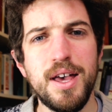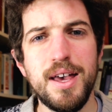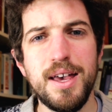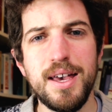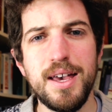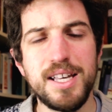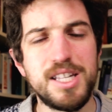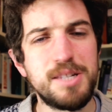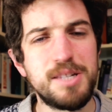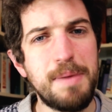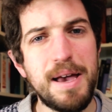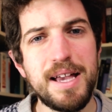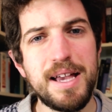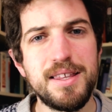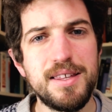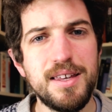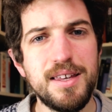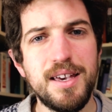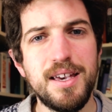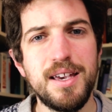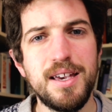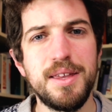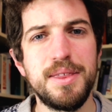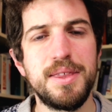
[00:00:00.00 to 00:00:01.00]

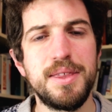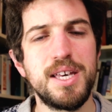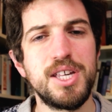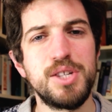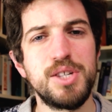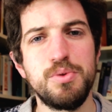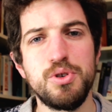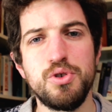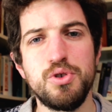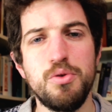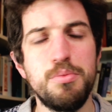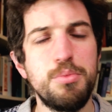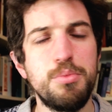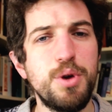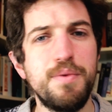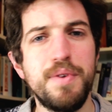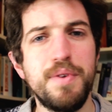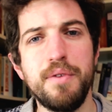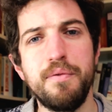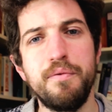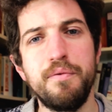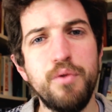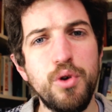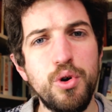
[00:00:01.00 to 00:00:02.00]
expecting, things which were
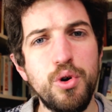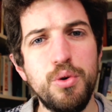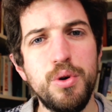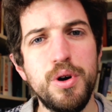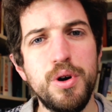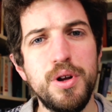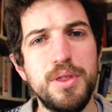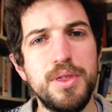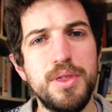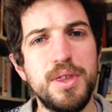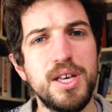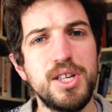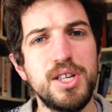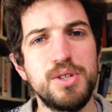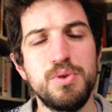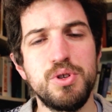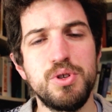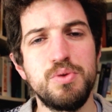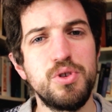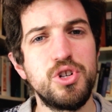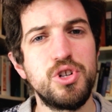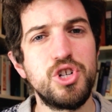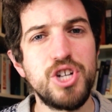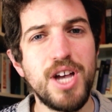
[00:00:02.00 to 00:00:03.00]
moving forward, things
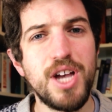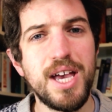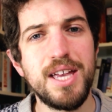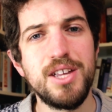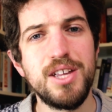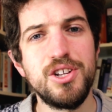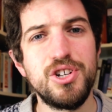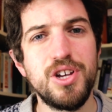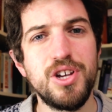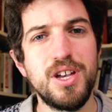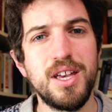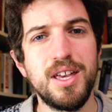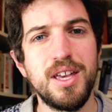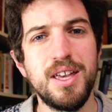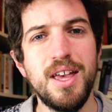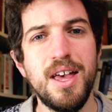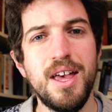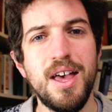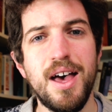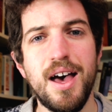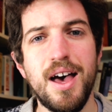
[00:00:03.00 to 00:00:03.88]
which were changing,